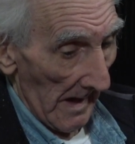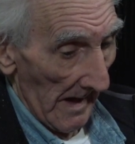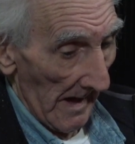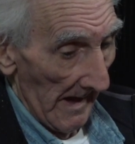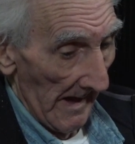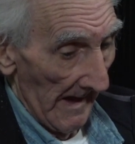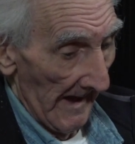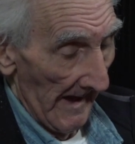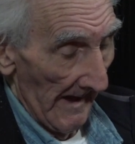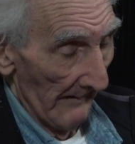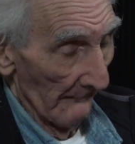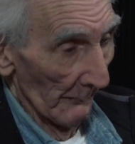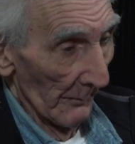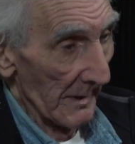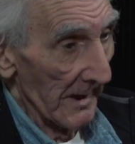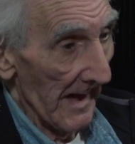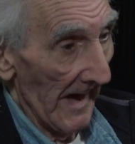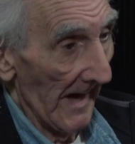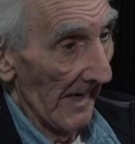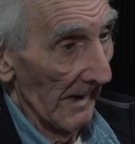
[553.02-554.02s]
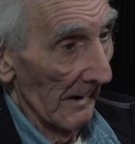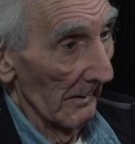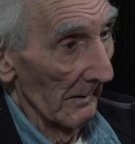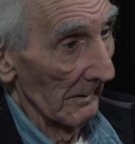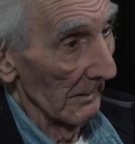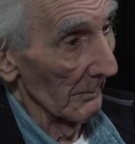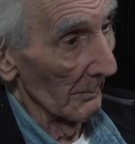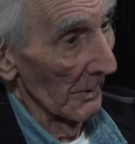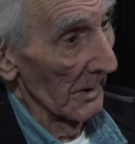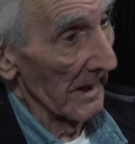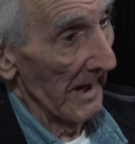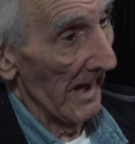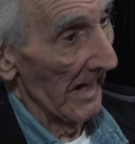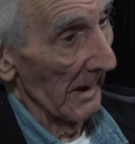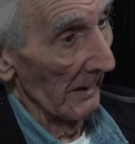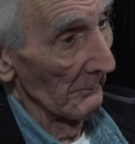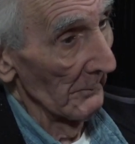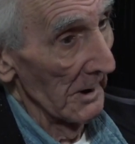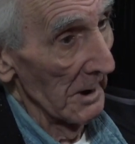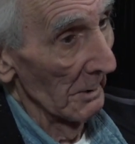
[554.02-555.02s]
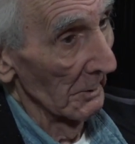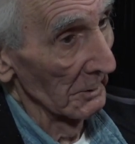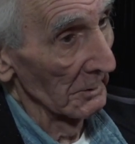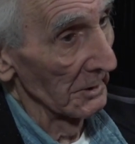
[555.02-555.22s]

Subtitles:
and we had a real